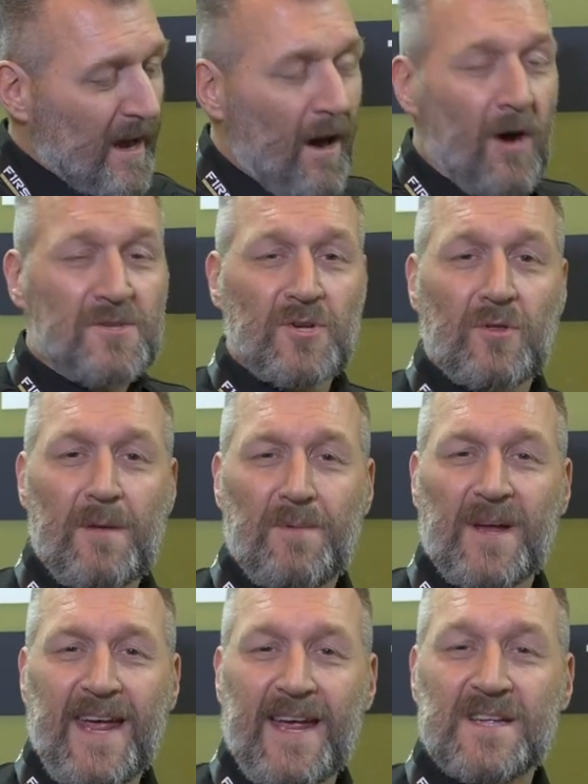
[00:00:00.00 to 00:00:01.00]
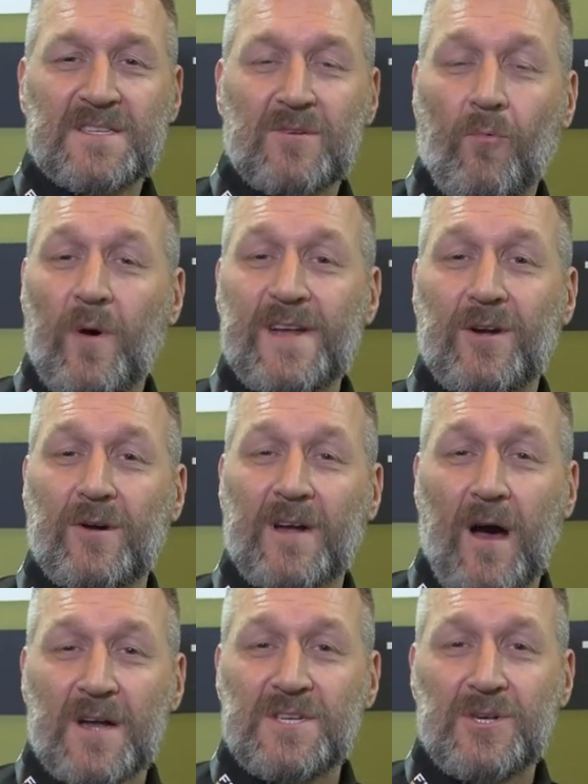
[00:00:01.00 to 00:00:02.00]
Also clip your keys when you're
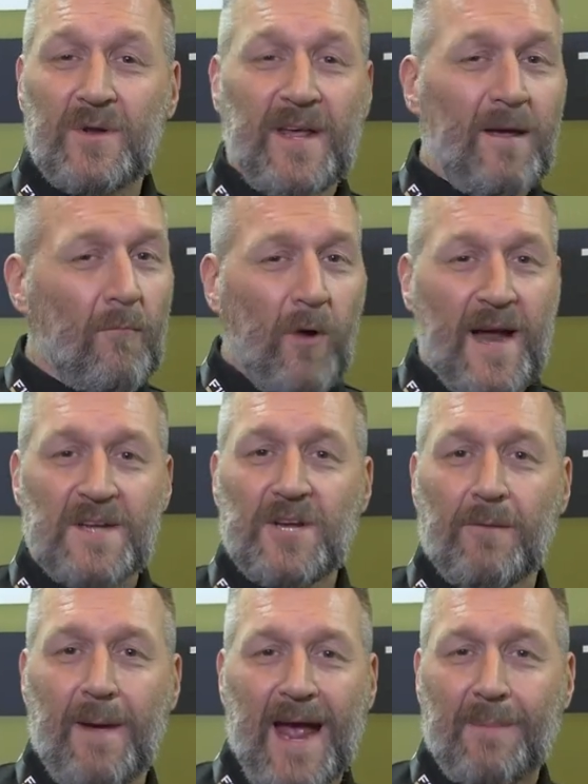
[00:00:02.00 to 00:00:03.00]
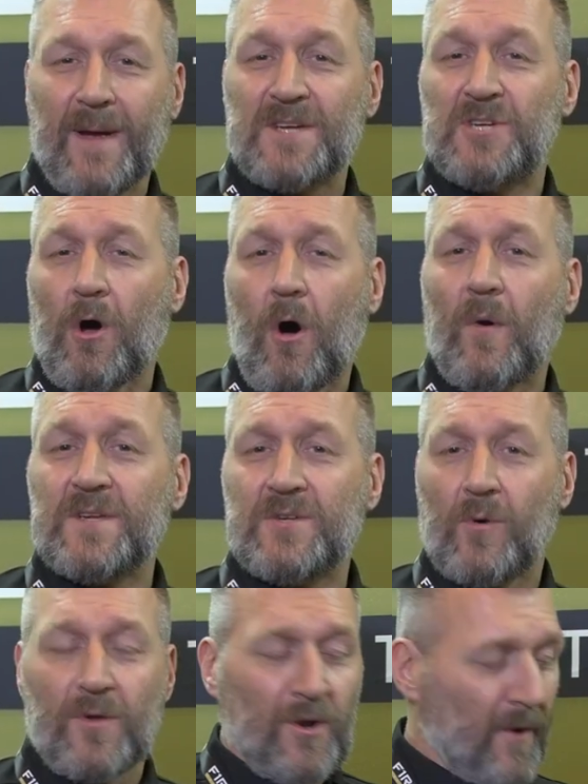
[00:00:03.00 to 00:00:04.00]
on duty right into your backpacks. You always
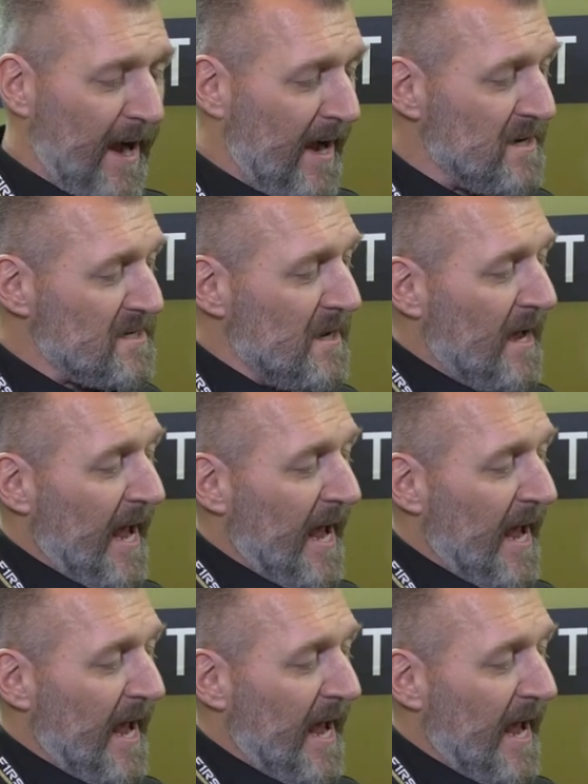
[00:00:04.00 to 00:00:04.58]
know where they're at.